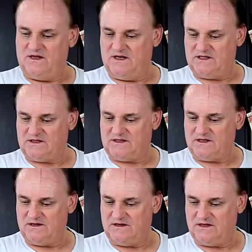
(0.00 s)

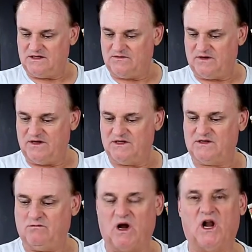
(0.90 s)
This one
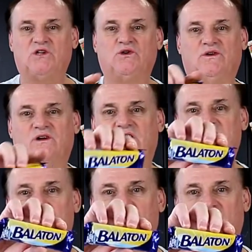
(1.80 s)
is Balaton,
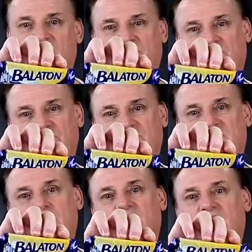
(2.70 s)
Lake Balaton,
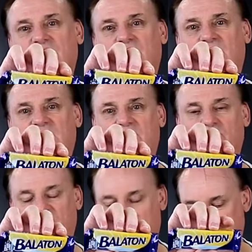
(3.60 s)
named after Lake
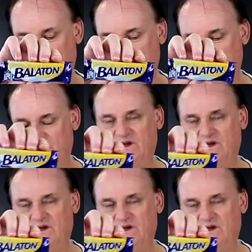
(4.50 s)
Balaton,